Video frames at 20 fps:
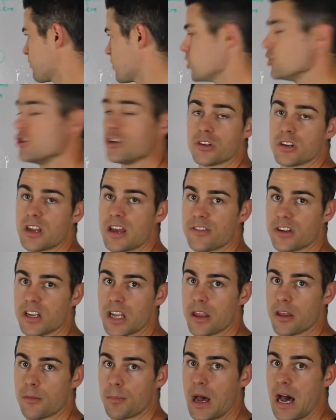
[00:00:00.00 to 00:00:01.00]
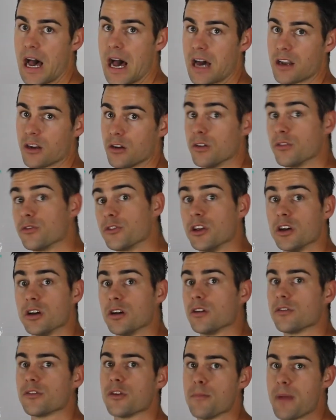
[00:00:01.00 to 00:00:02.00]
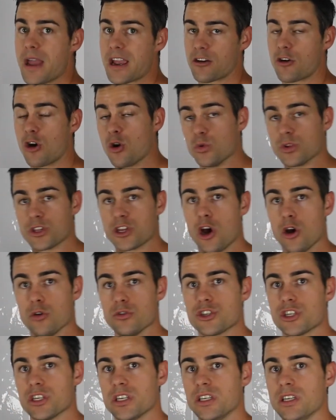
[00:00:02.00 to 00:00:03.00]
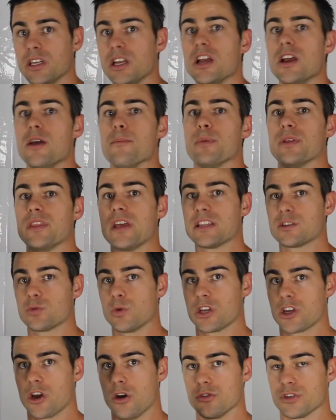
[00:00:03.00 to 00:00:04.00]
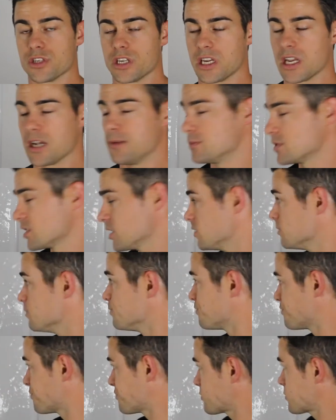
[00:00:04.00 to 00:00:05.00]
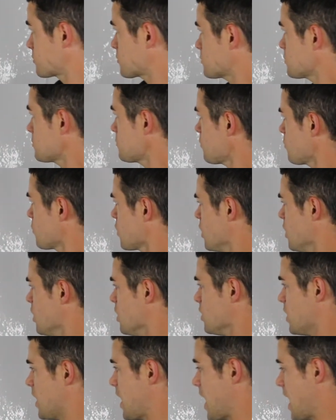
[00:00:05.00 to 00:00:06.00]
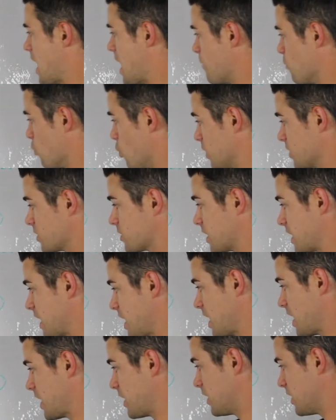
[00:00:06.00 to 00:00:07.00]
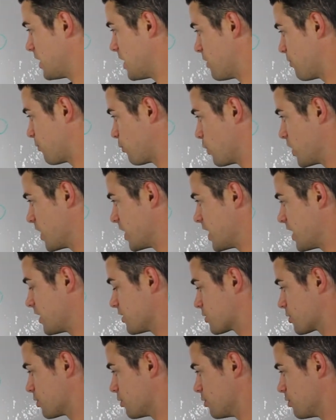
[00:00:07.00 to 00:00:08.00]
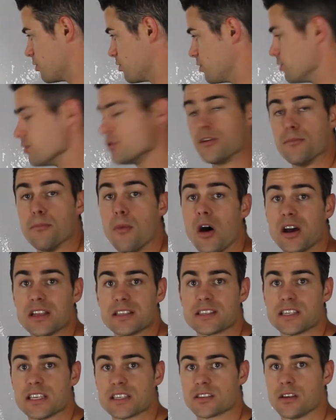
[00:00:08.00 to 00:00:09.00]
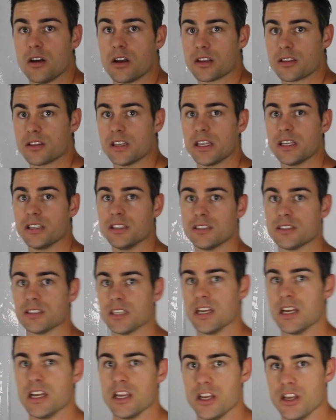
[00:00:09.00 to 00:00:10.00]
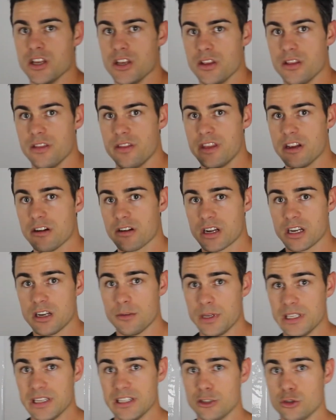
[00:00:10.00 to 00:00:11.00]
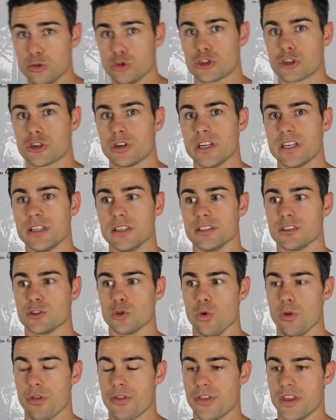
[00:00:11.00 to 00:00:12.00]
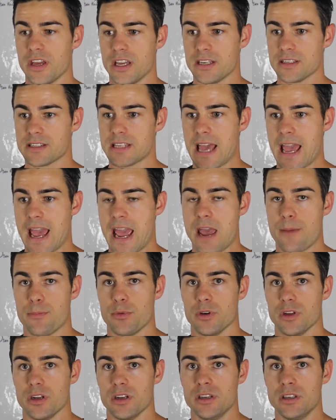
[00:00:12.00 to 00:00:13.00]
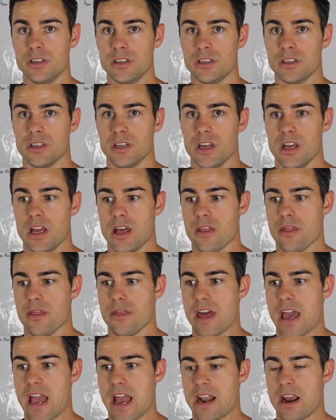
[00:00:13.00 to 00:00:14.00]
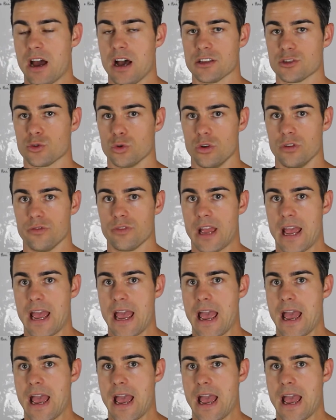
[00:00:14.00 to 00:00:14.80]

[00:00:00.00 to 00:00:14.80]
you could have another part of the macro with coaching, but that's where coaching comes in. Once again, if we get to the mindset side of things, there are going to be little triggers or things that happen that are sort of